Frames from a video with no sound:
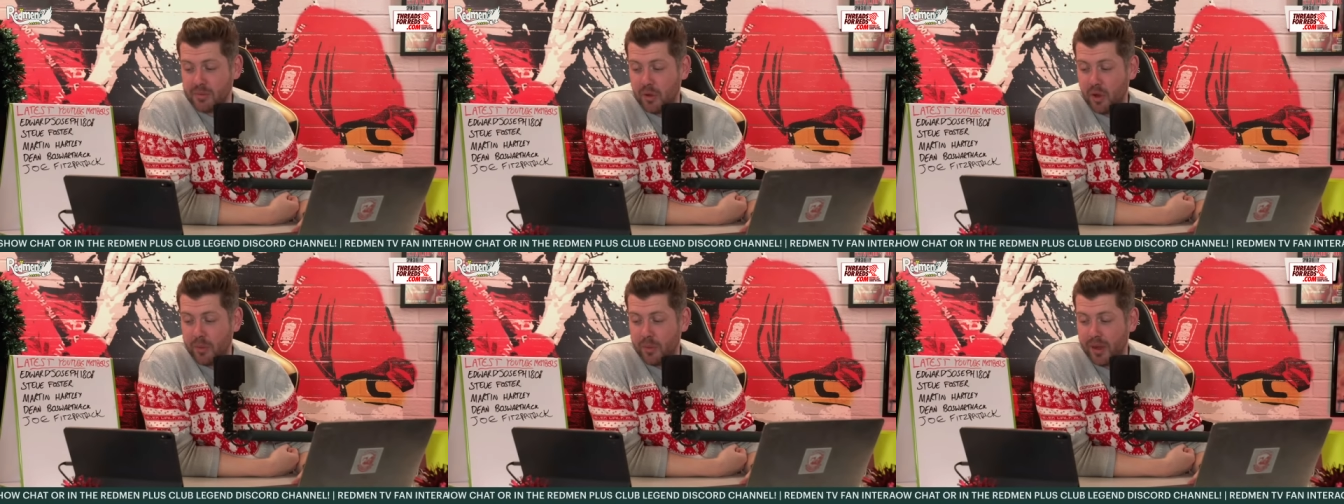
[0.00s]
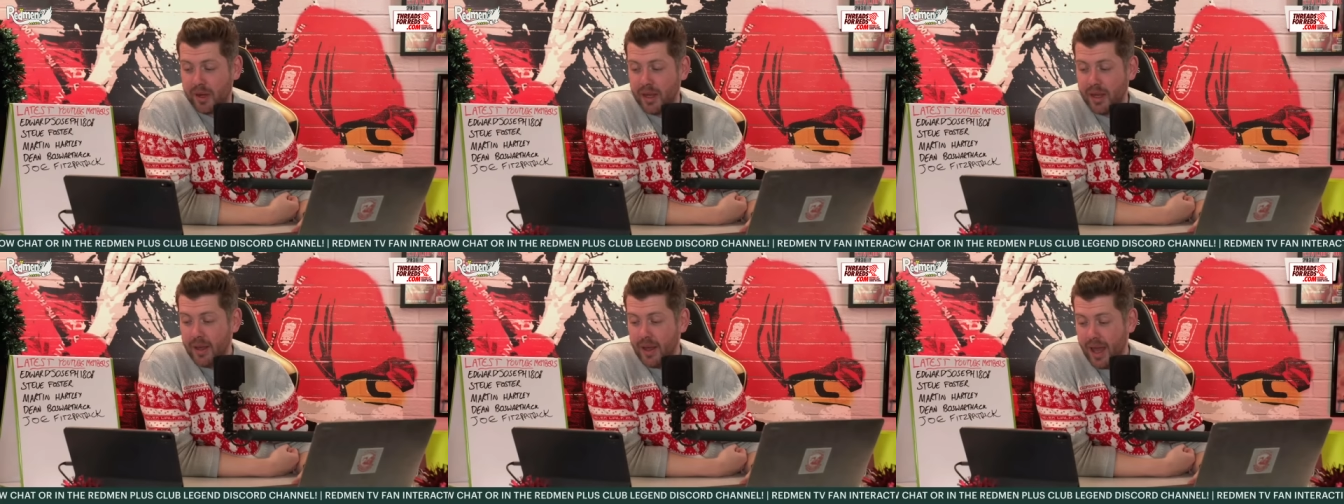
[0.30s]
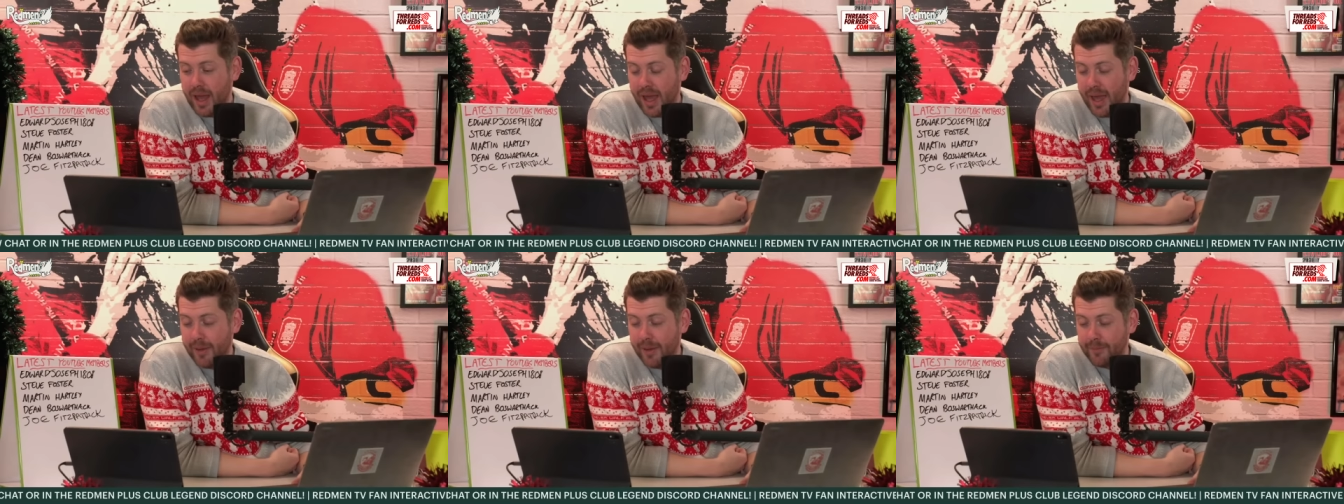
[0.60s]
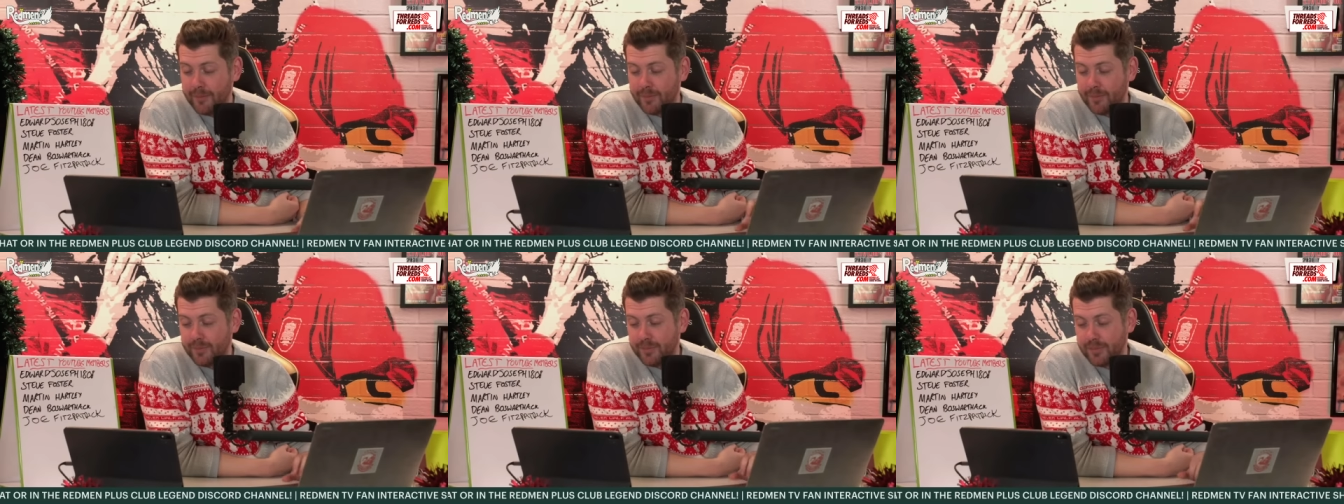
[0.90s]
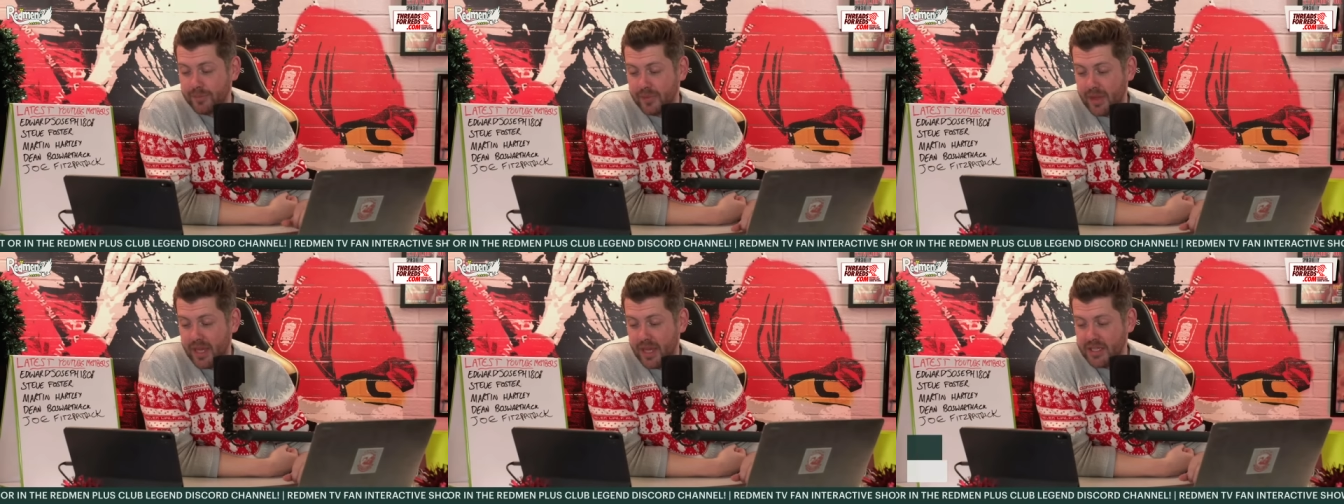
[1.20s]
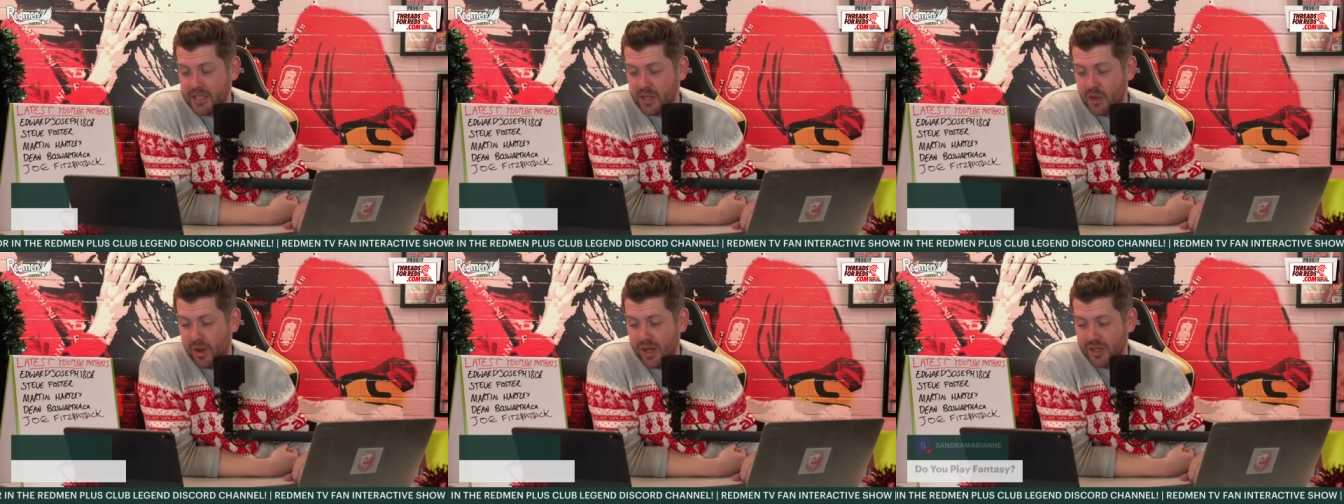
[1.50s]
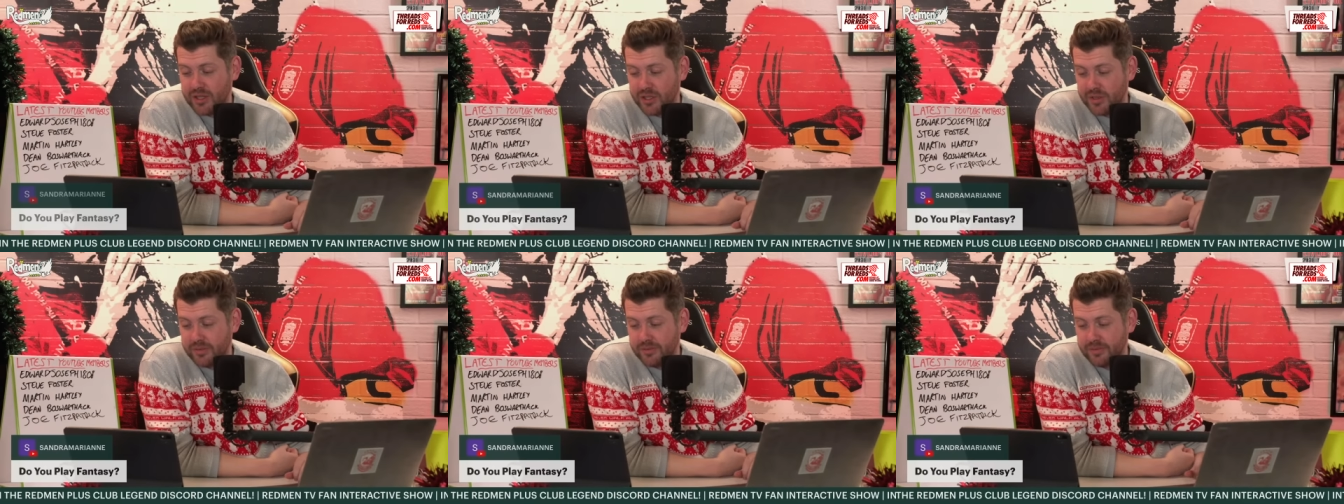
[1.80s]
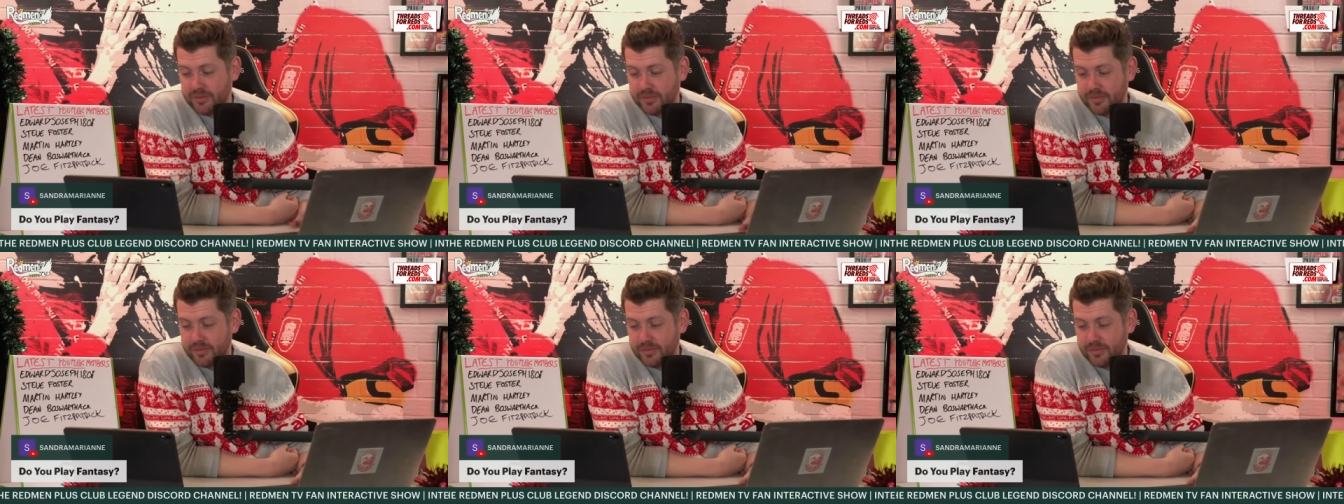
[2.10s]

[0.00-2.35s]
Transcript: ball man. Here's a question.